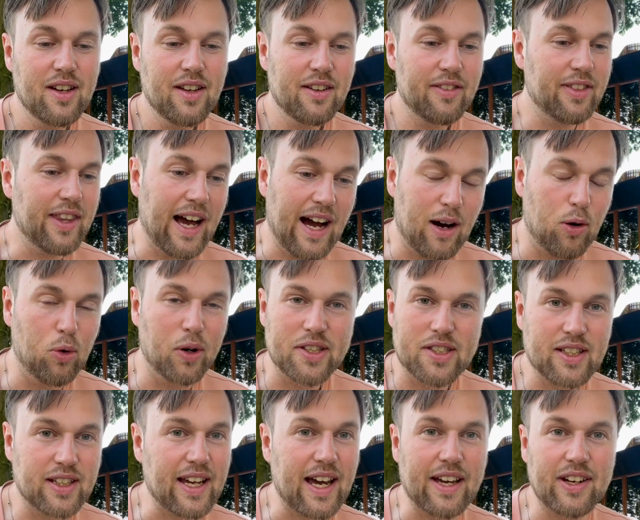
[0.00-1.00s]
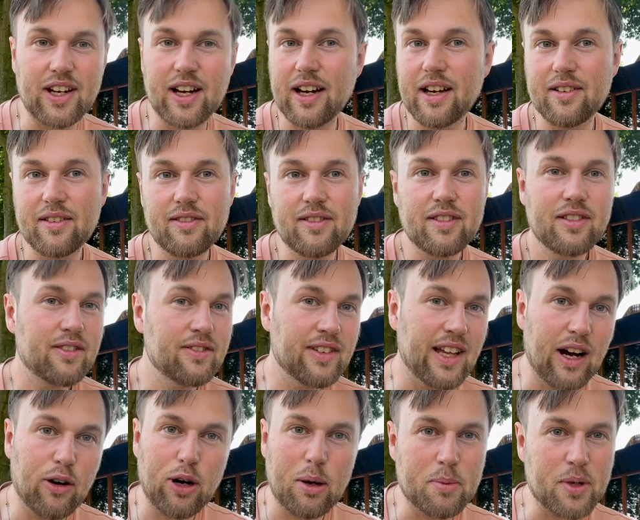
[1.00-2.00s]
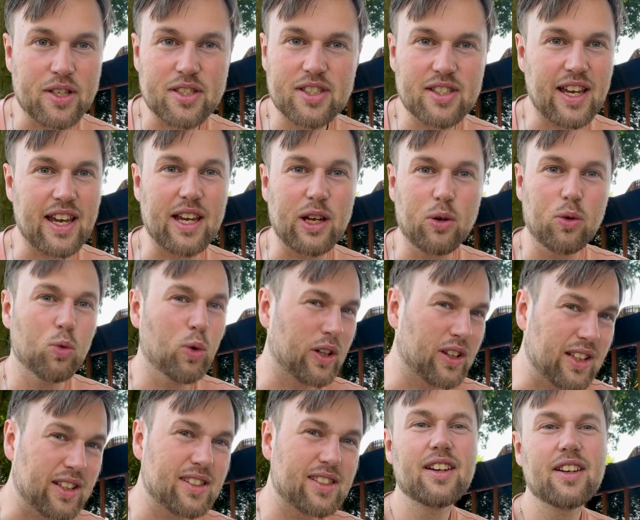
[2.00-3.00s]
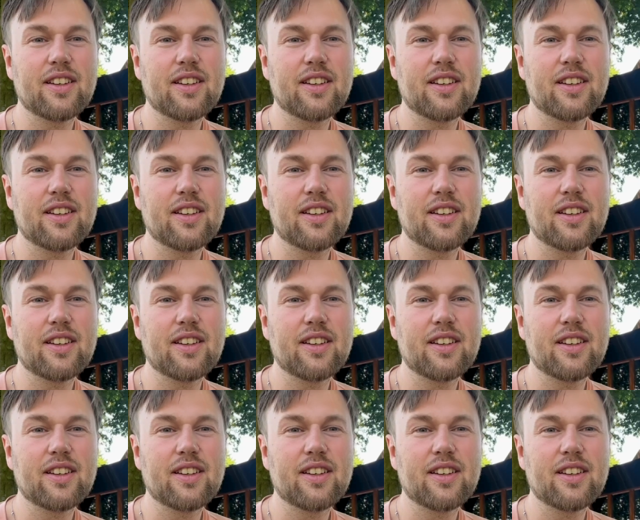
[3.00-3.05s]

Now, once again, I'm just saying what it